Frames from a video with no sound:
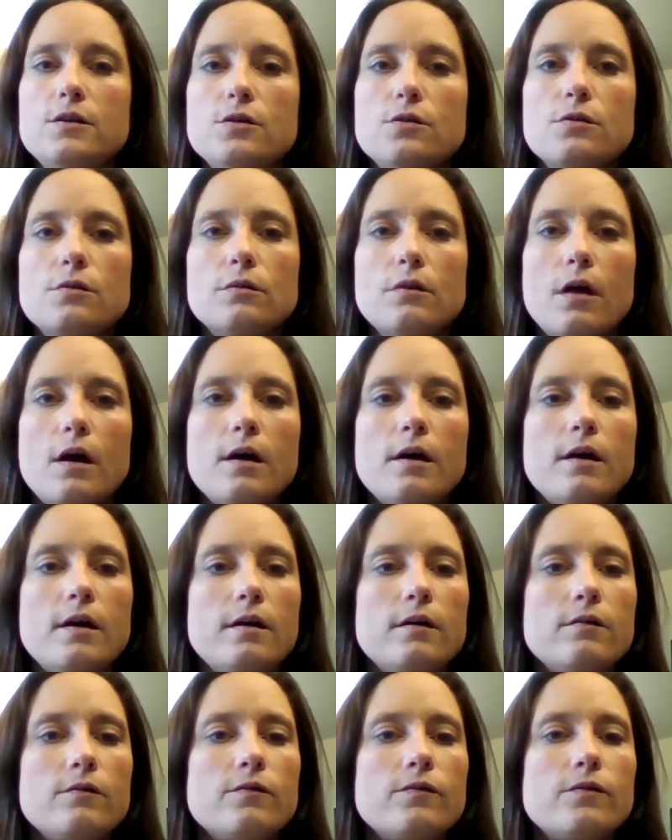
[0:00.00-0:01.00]
your
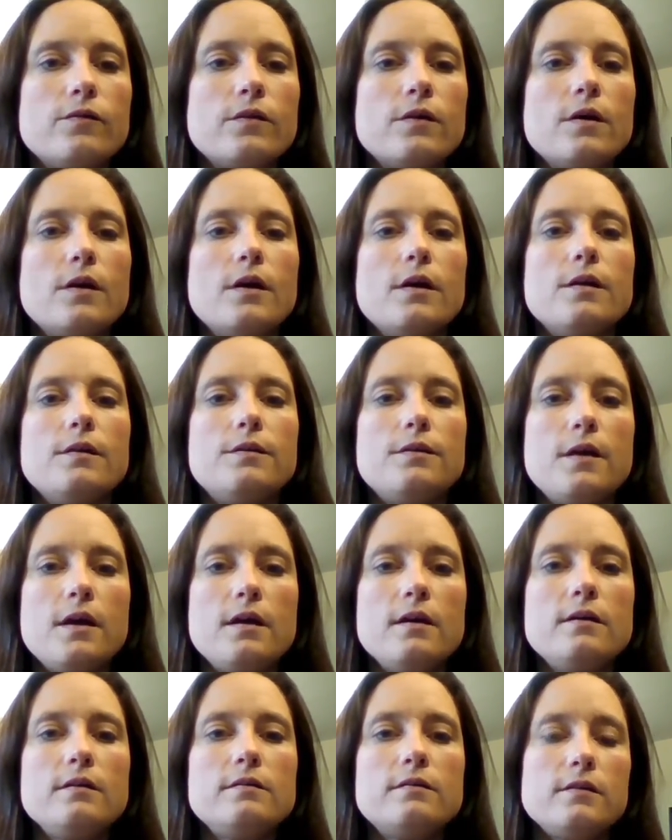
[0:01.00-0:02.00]
life
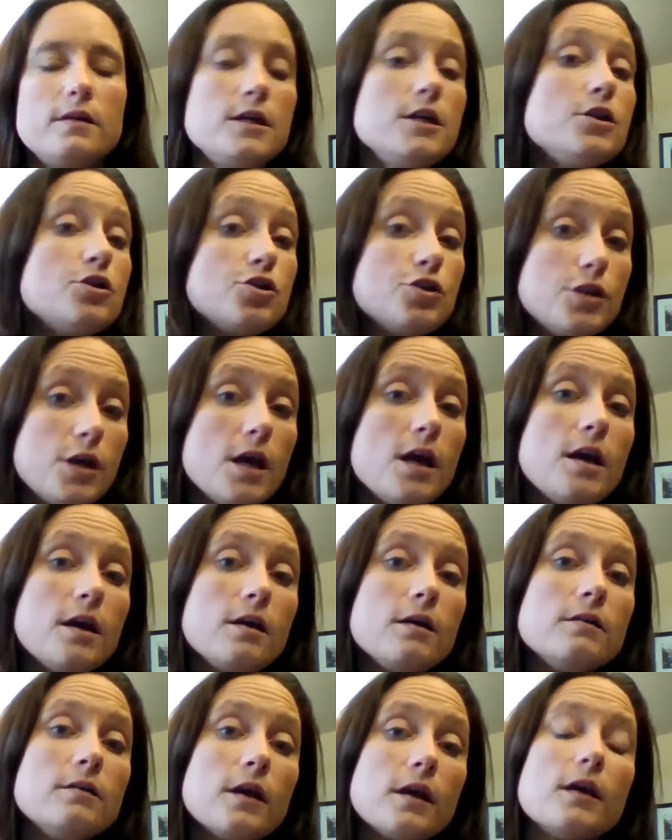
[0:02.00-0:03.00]
things each
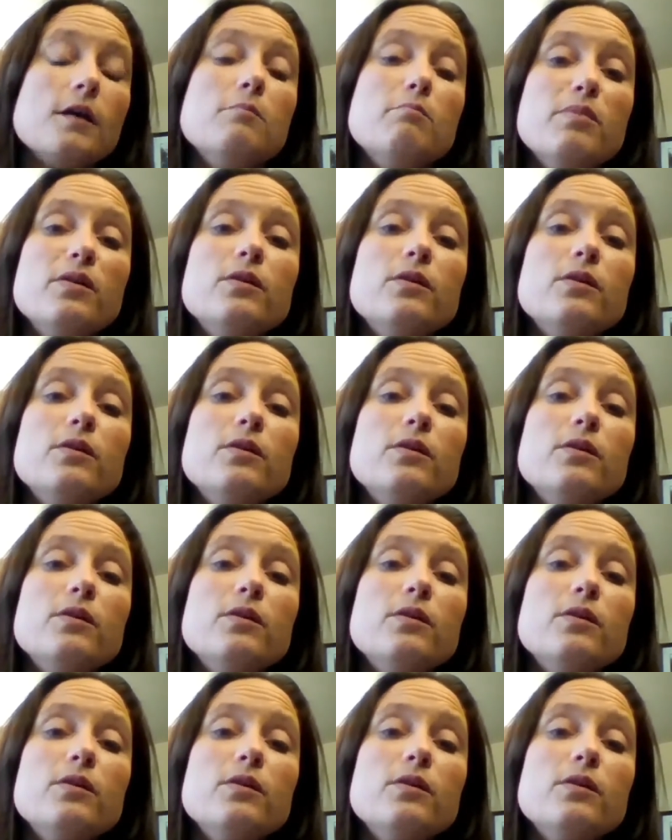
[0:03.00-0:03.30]
day that can